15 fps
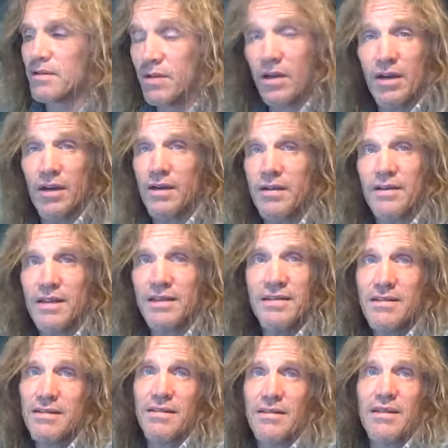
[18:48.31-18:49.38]
Duh, this
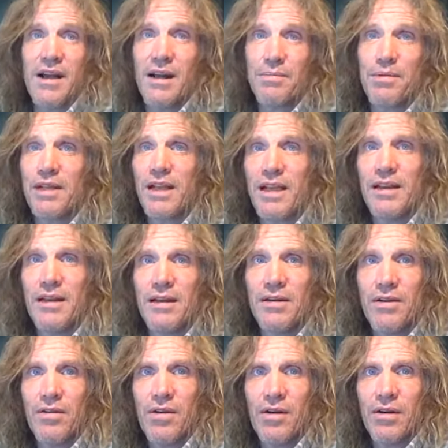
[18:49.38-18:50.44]
isn't
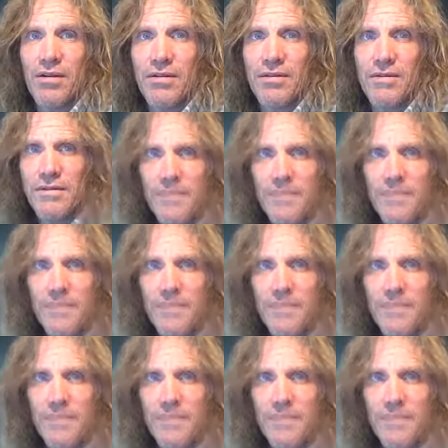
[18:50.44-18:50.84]
complicated at all.